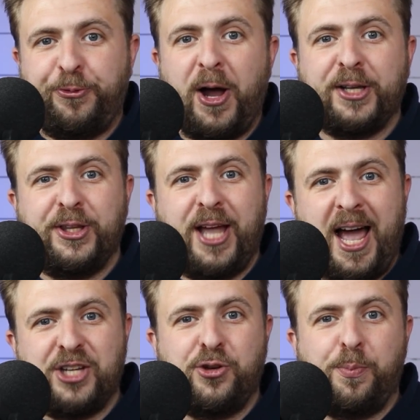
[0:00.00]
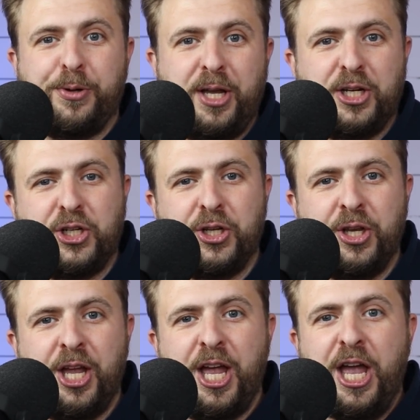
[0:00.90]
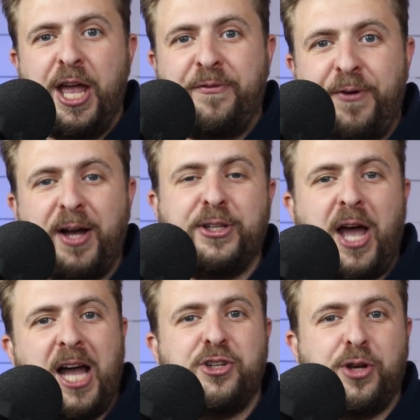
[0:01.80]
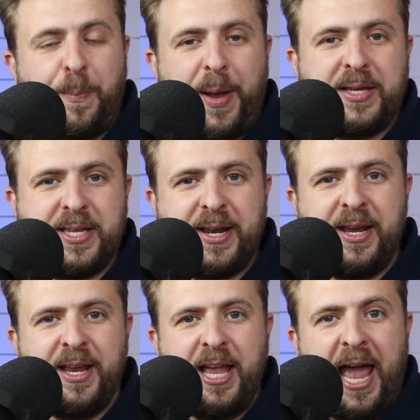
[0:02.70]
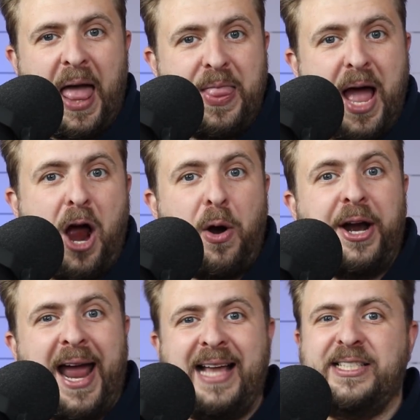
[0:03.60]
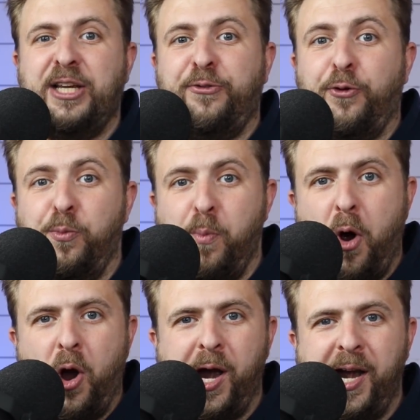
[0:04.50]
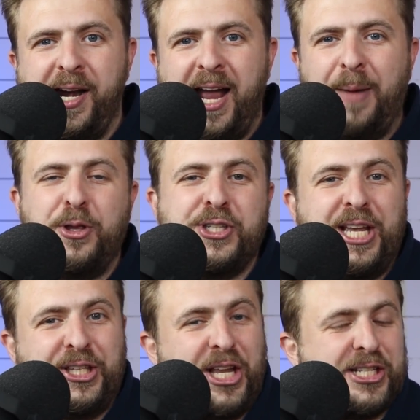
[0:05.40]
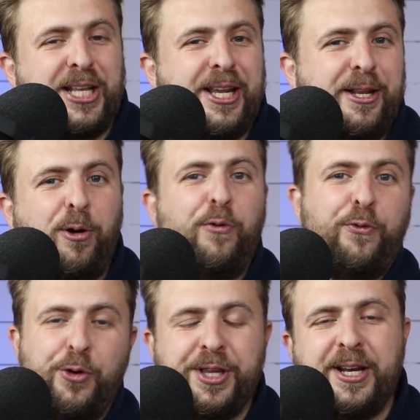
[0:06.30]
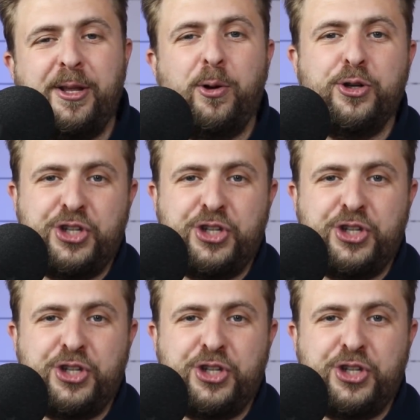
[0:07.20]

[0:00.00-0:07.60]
Fuck the actual production, fuck the actual capacity, and now are asking for more. I'm not saying Tesla did it, or Ford did it, or